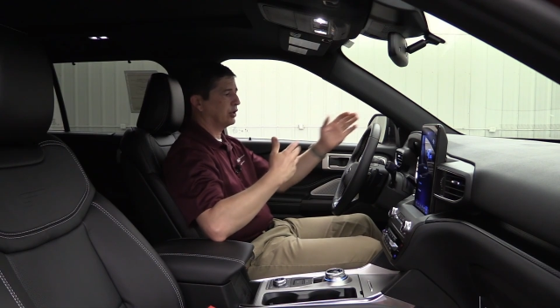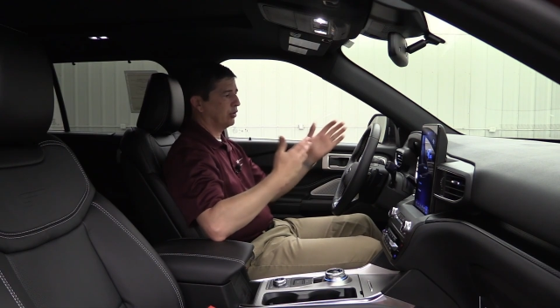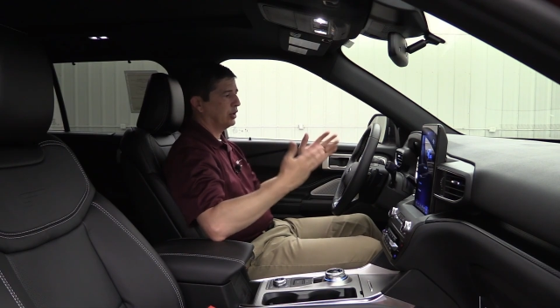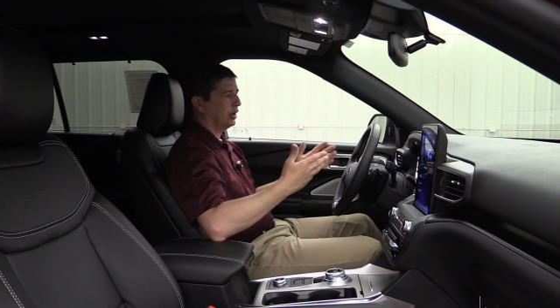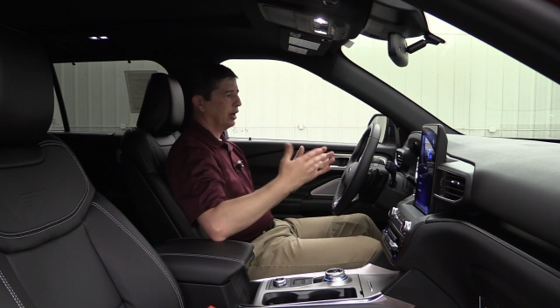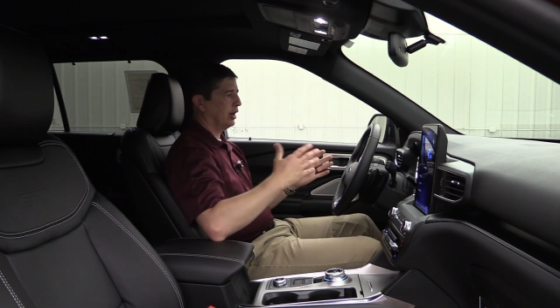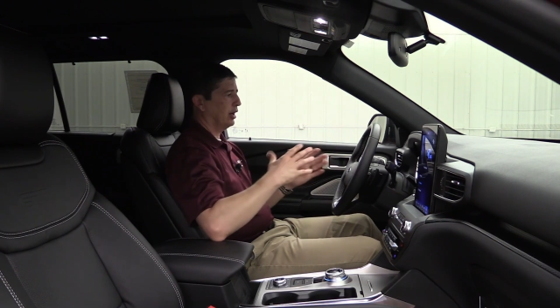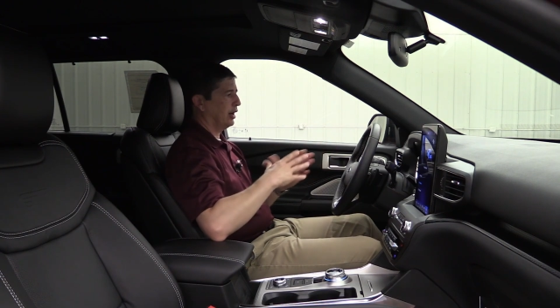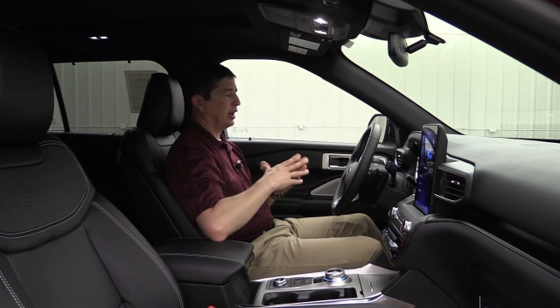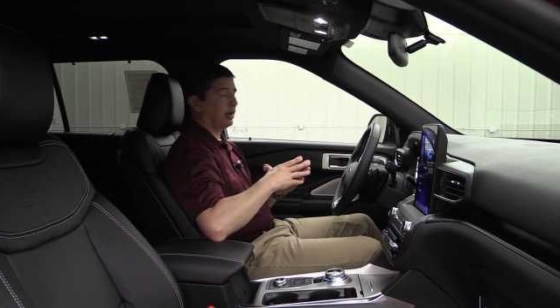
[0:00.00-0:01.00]
So
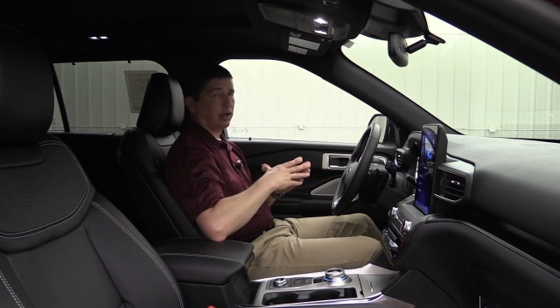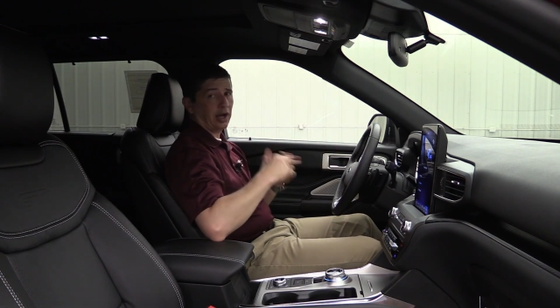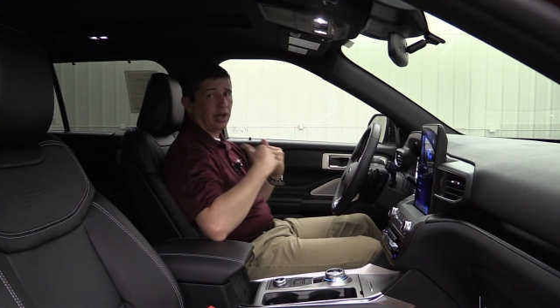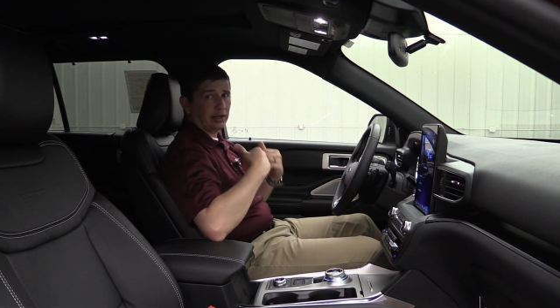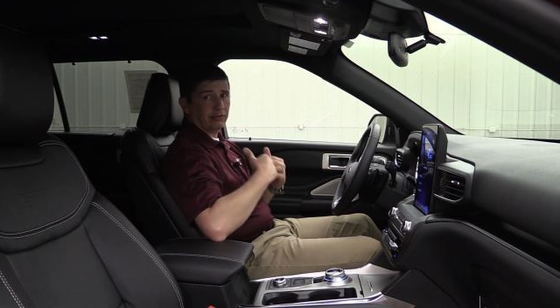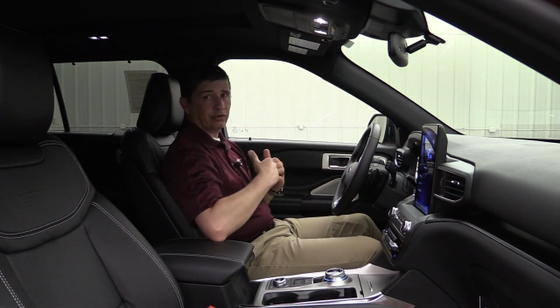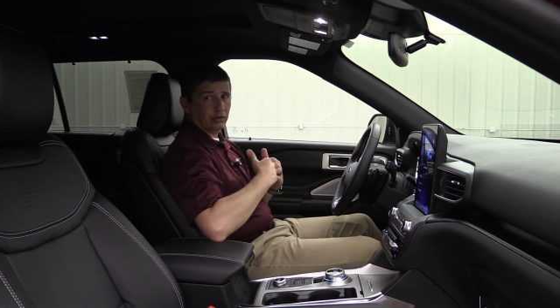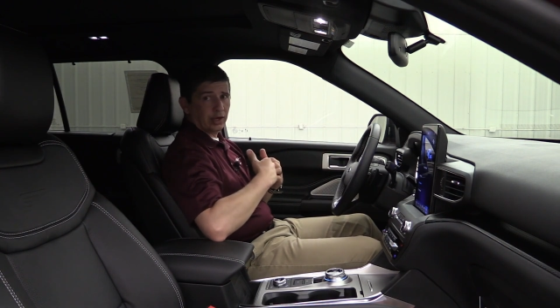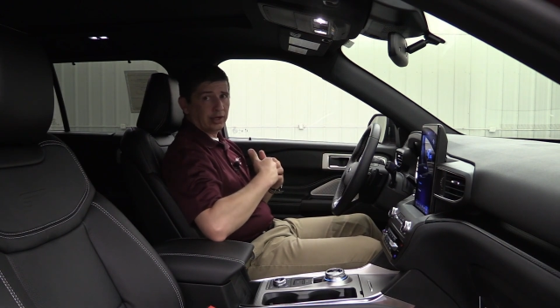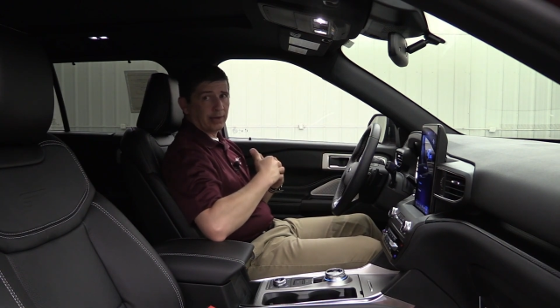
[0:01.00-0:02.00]
I love
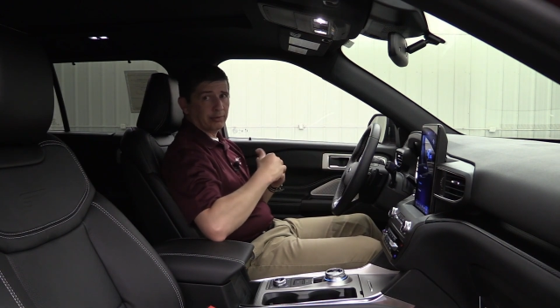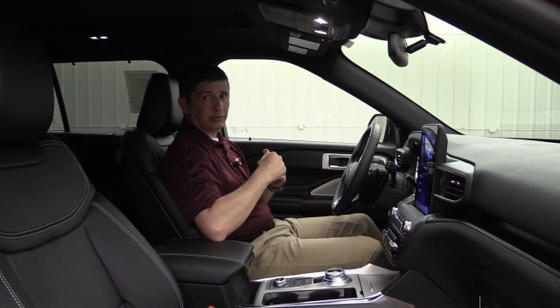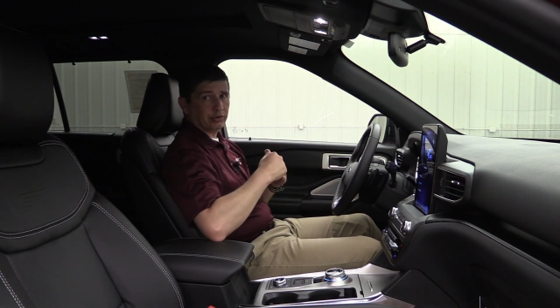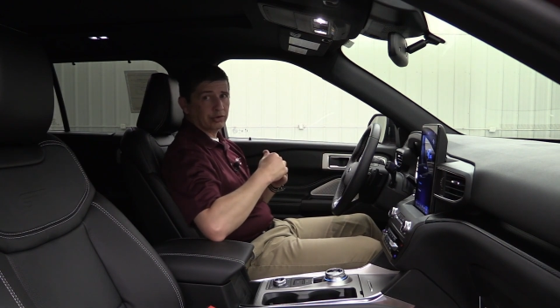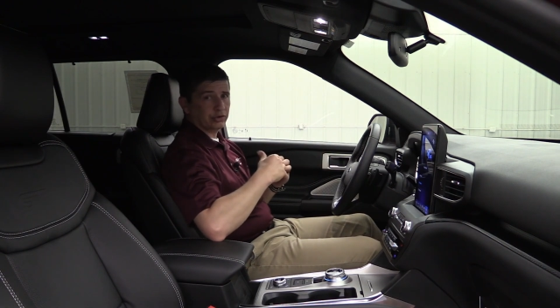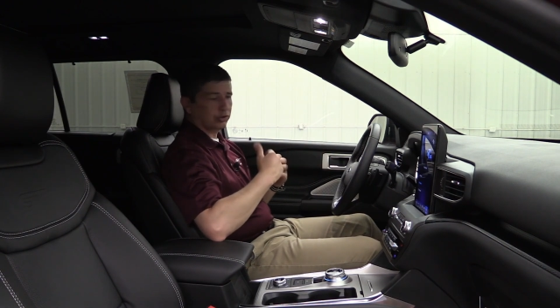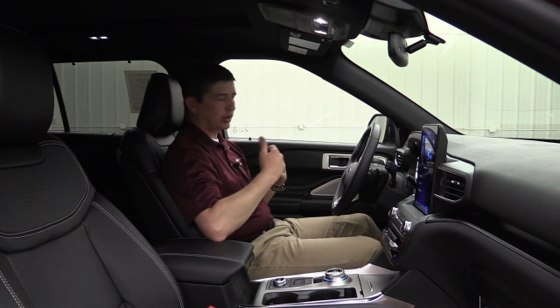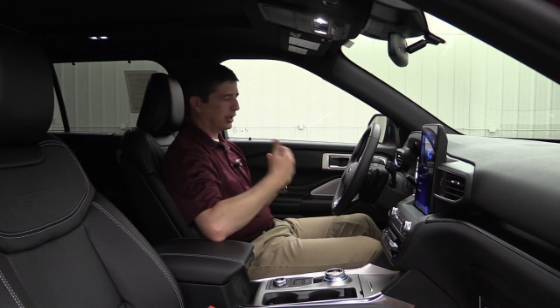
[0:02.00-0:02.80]
adaptive cruise control.